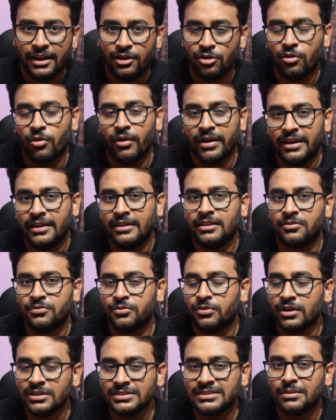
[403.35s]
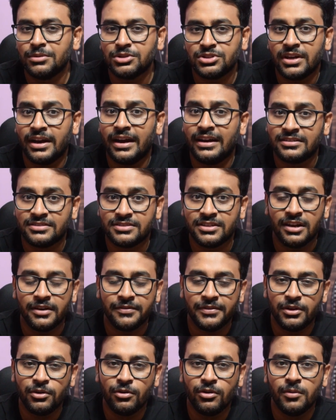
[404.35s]
you know, when in the first semester
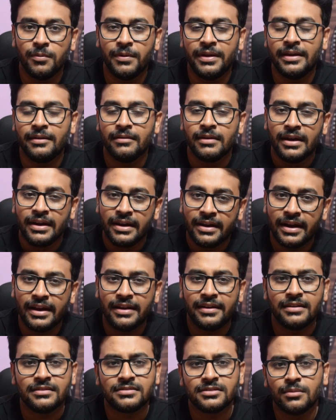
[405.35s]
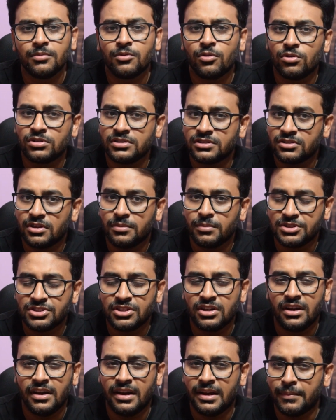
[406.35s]
itself, you will be creating some courses on
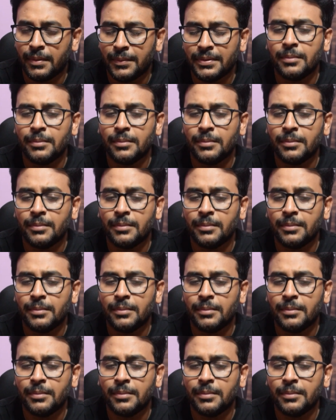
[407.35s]
machine learning,